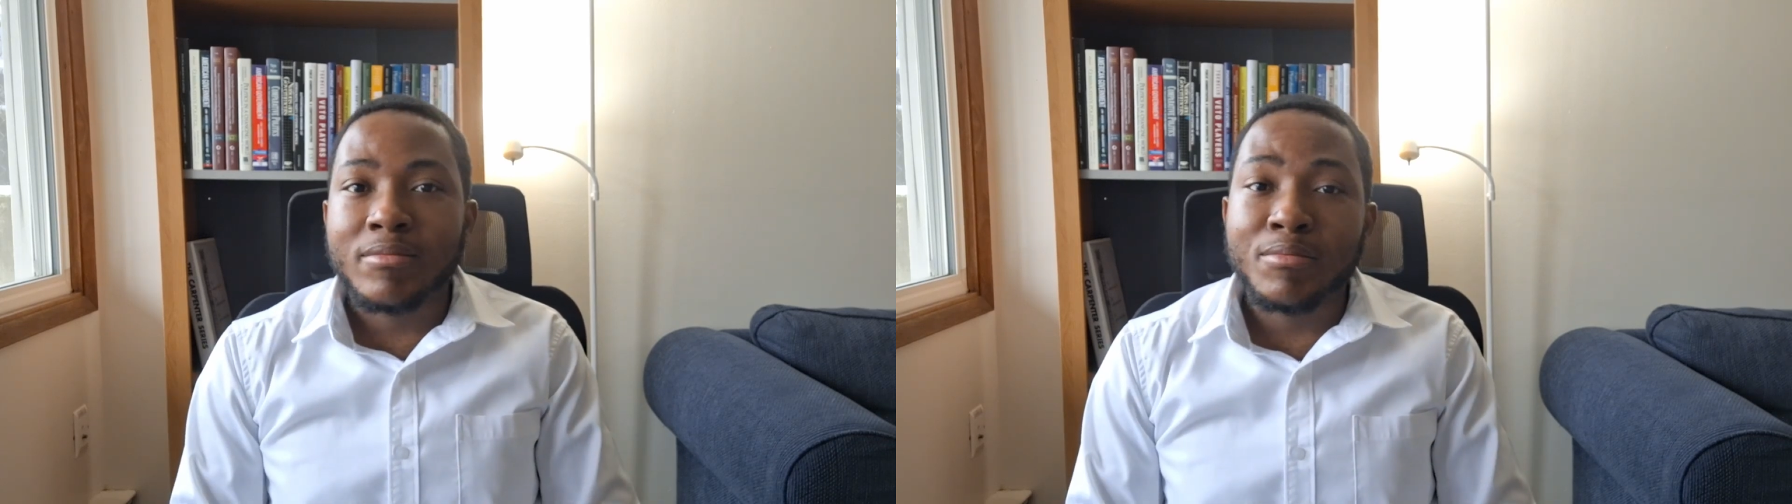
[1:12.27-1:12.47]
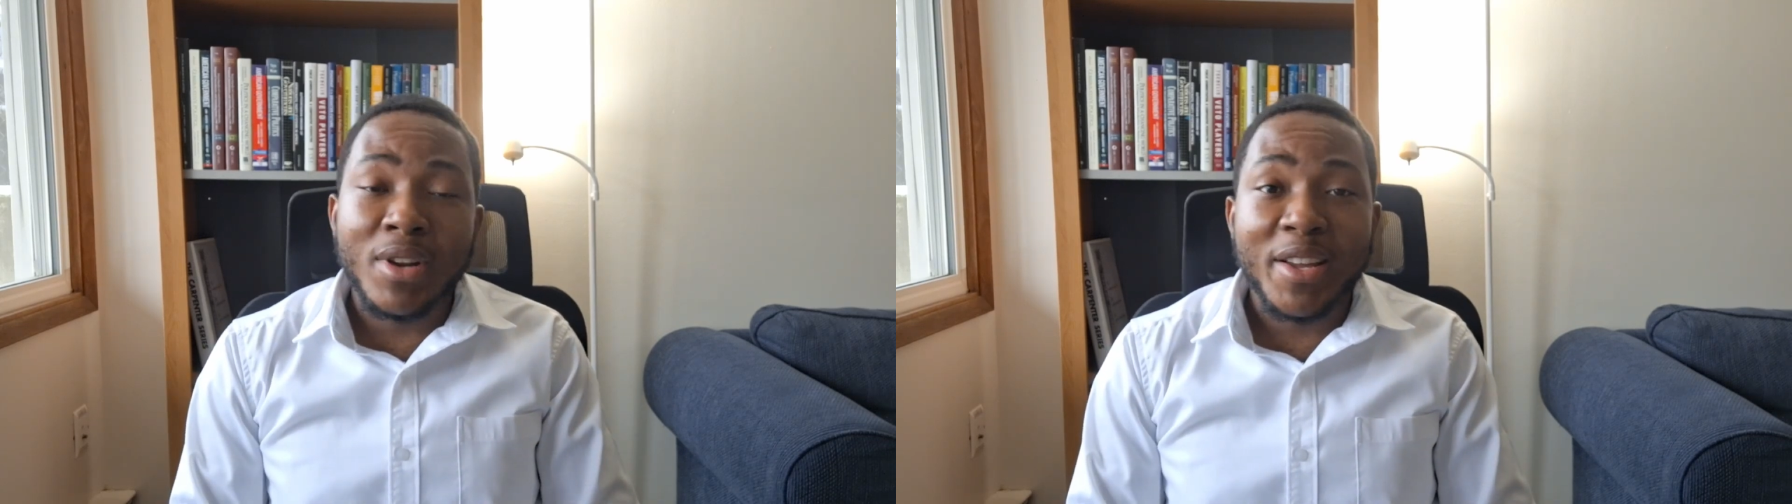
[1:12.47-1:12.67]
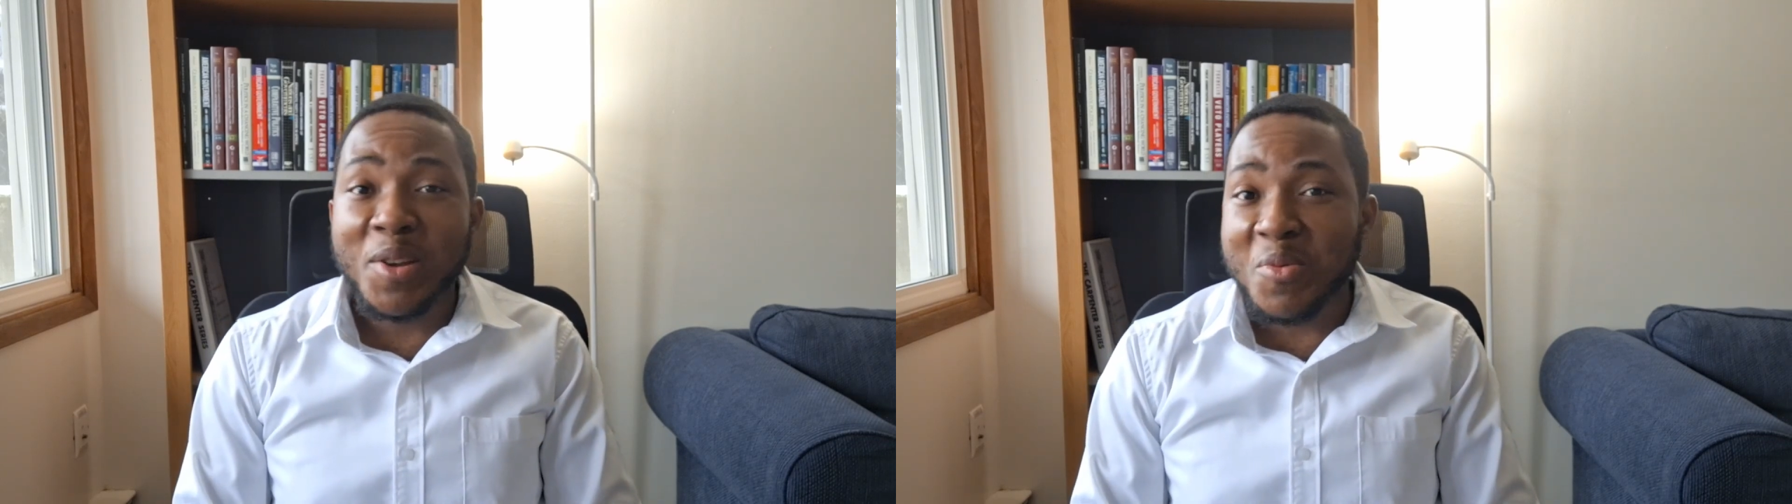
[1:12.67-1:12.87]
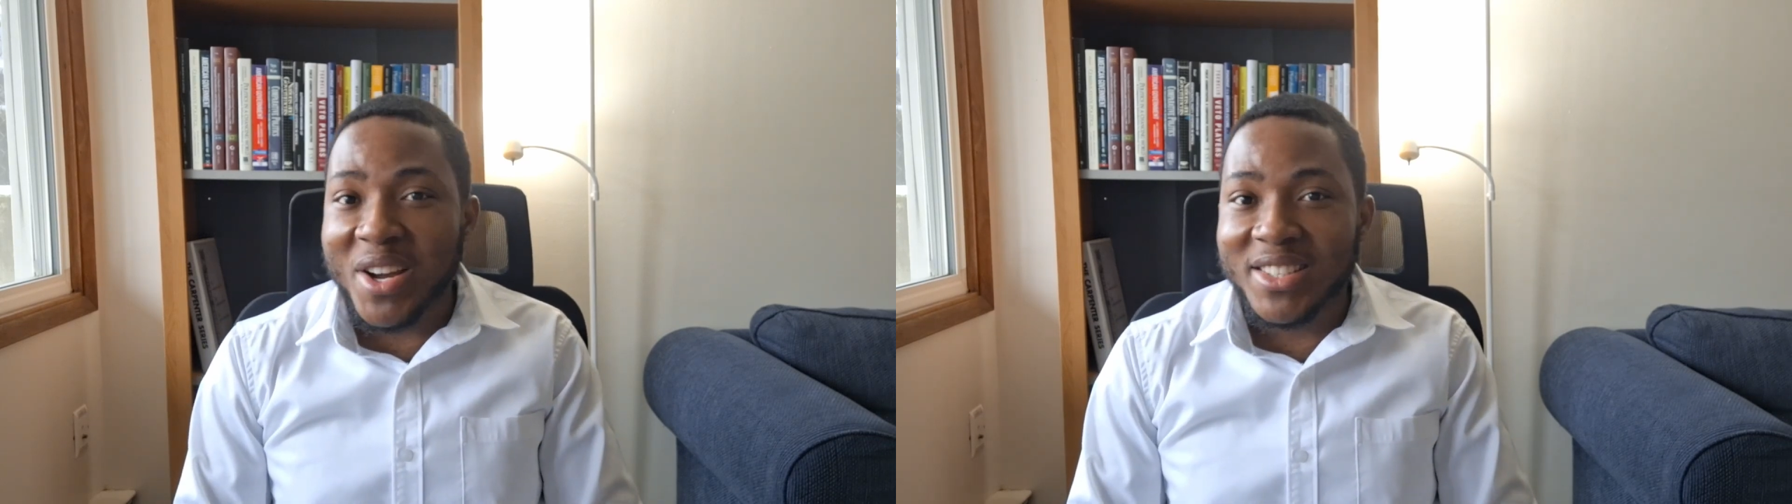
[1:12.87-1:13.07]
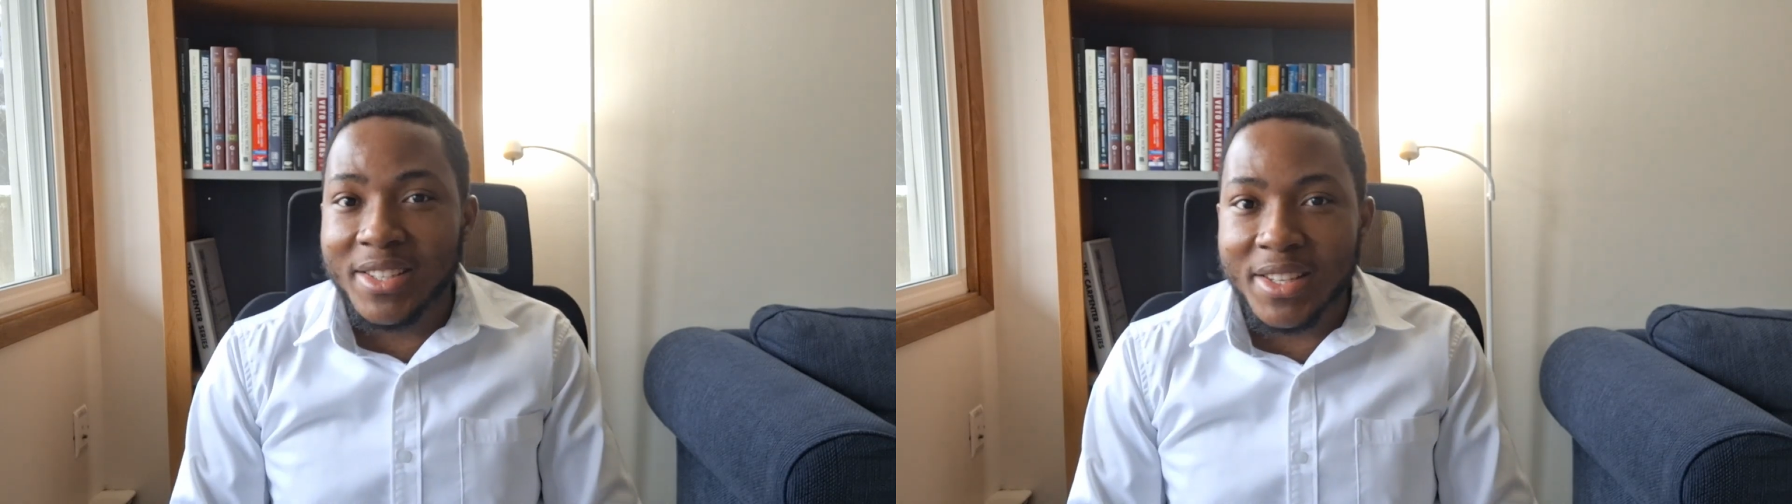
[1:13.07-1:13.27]
black and
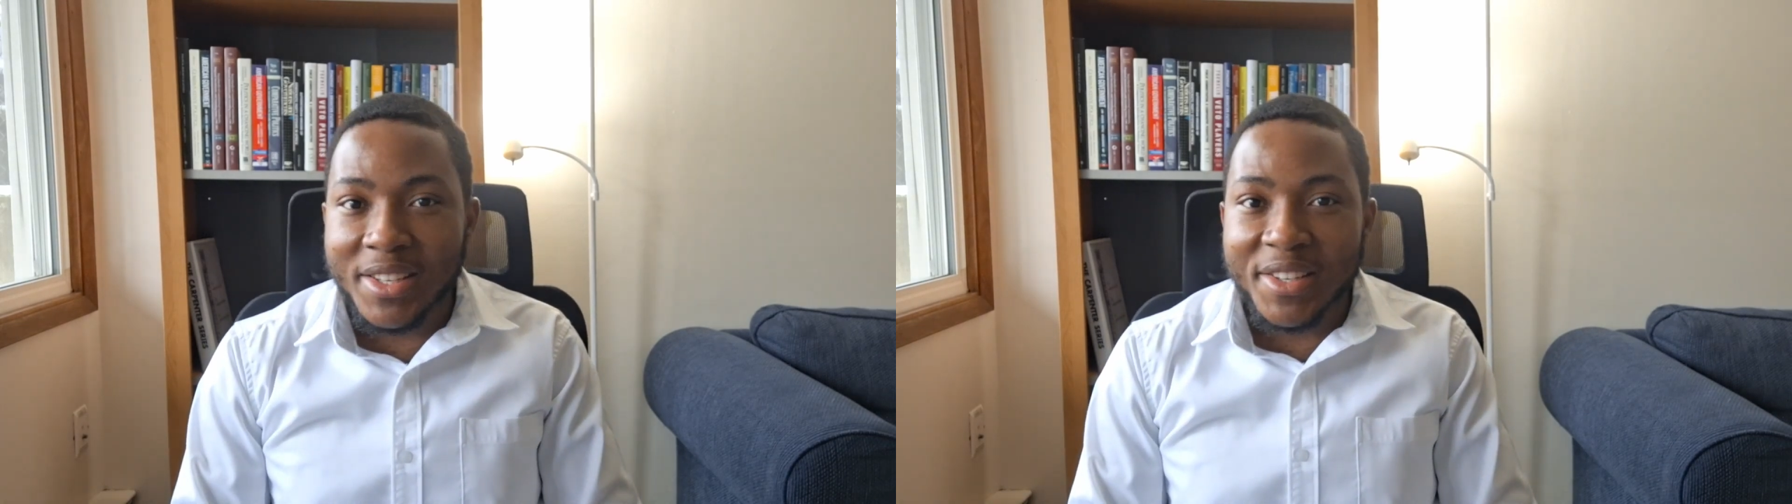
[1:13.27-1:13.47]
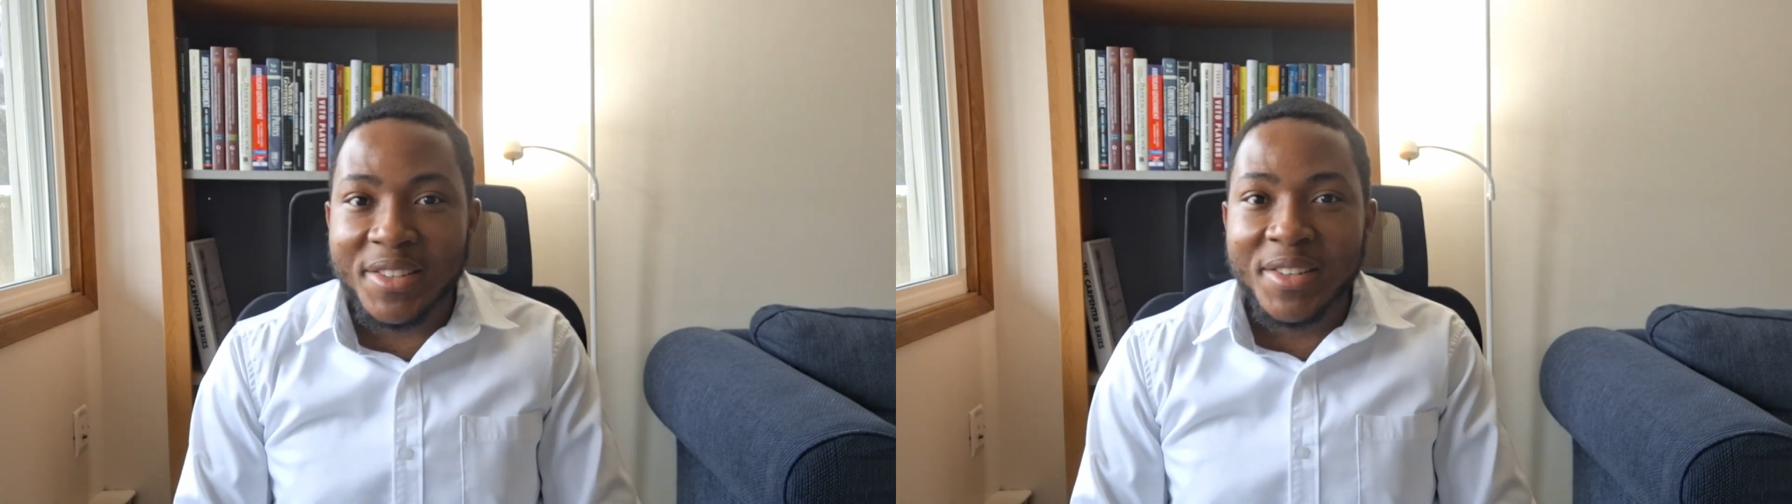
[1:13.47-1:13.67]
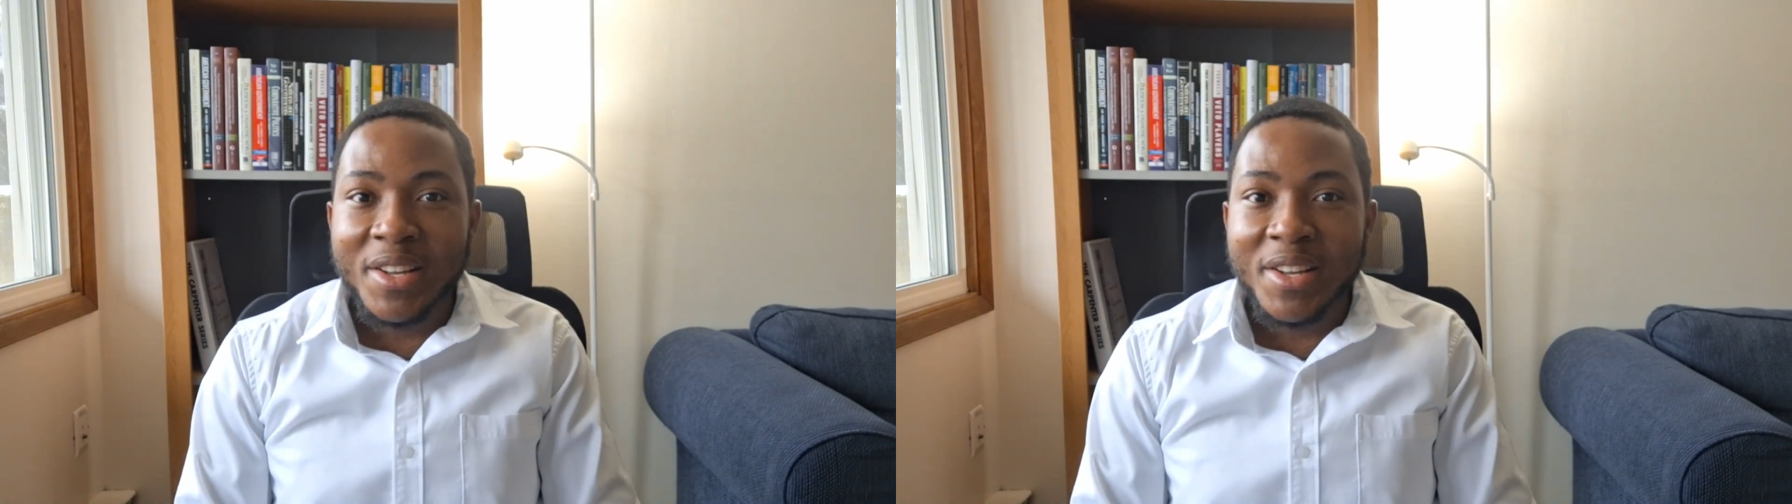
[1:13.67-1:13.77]
white thinking.